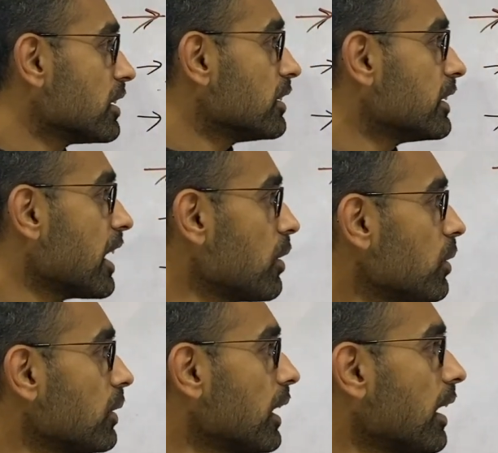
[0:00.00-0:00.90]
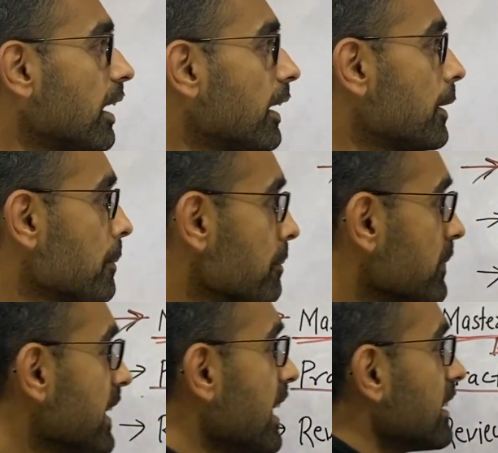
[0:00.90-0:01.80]
Now
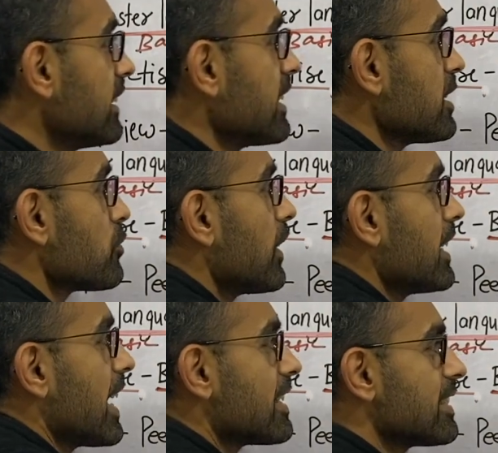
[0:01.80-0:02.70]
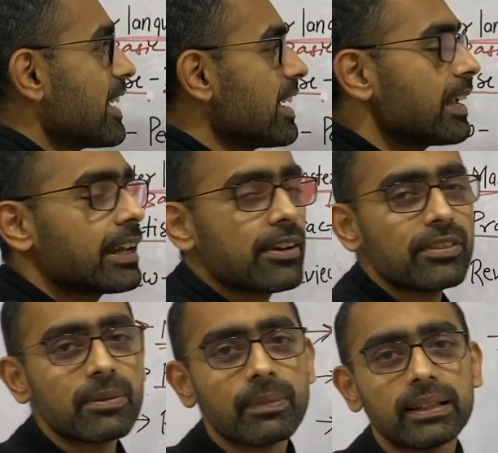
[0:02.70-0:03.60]
the other is one essay
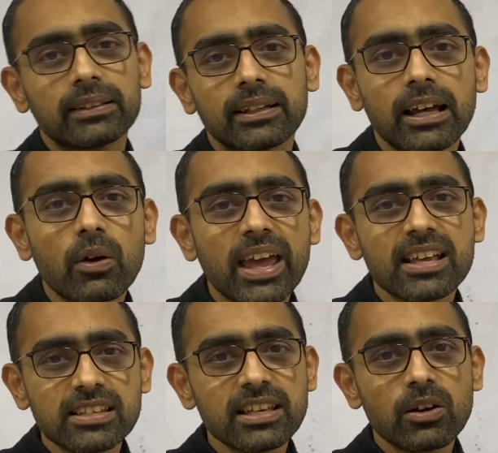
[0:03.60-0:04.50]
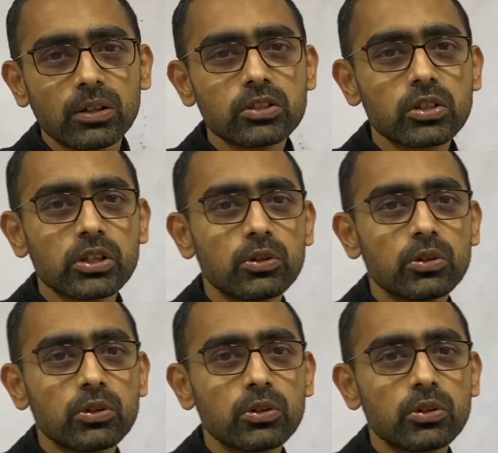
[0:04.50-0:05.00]
every month. Now essay also,